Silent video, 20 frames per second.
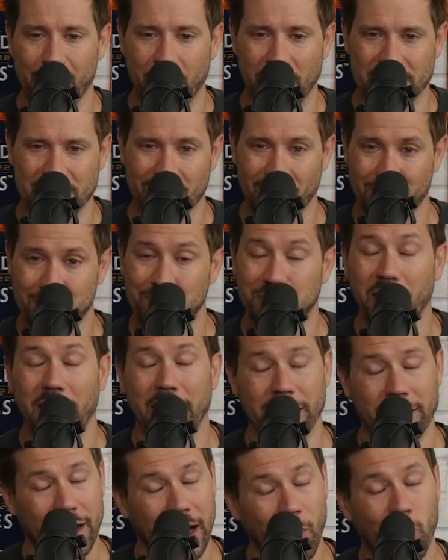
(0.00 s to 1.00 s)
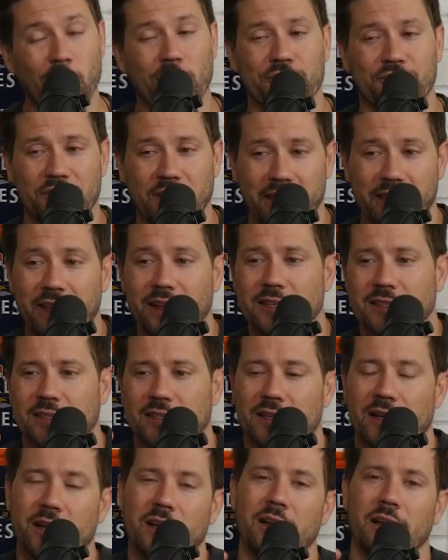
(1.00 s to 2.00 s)
of myself, but I will say
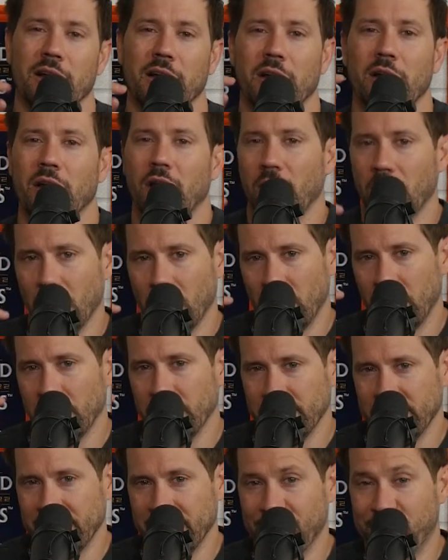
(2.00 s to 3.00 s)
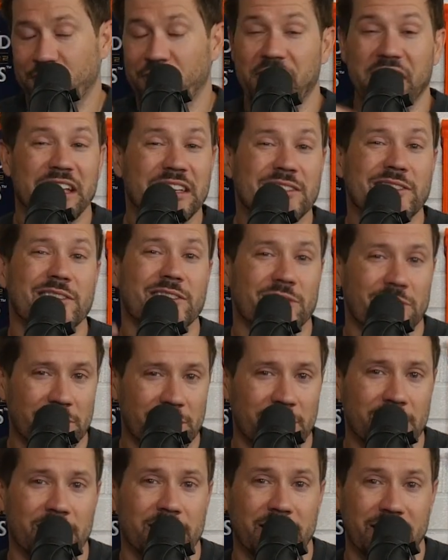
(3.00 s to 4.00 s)
this. If this
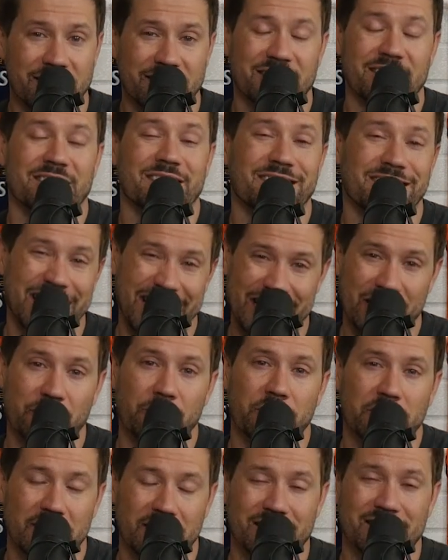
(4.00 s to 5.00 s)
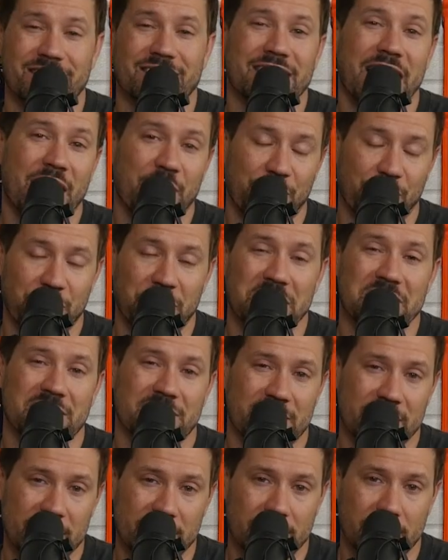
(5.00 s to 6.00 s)
is the standard that is set for this
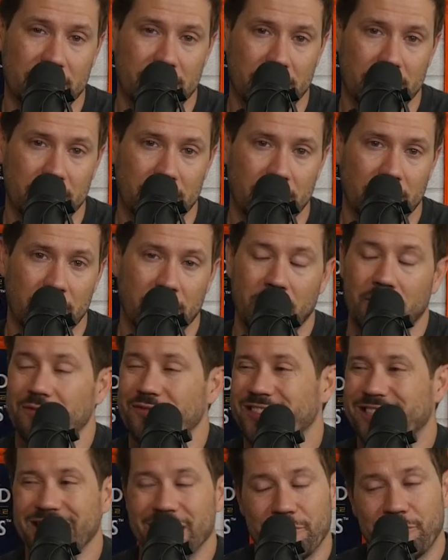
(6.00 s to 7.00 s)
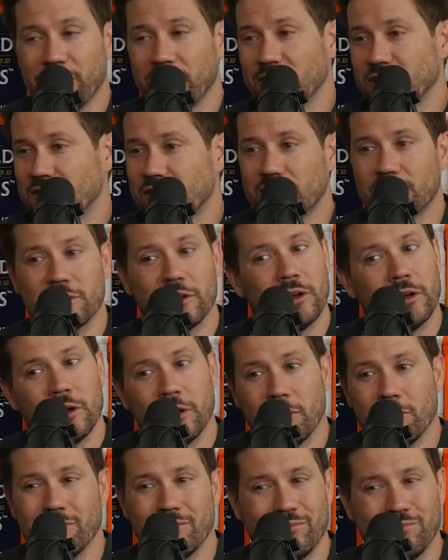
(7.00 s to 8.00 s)
season, defense,
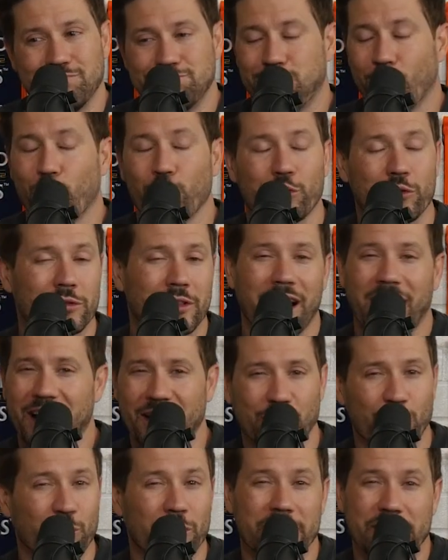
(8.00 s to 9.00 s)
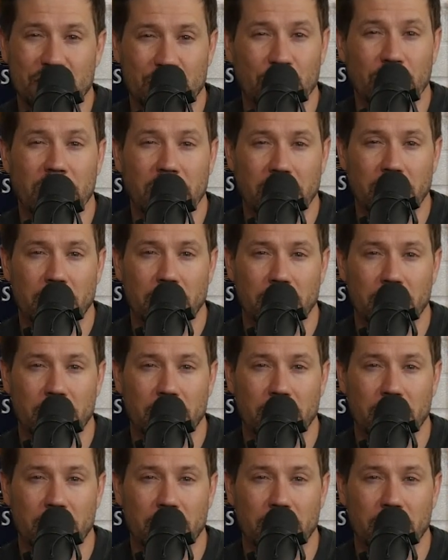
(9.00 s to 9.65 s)
borderline really good,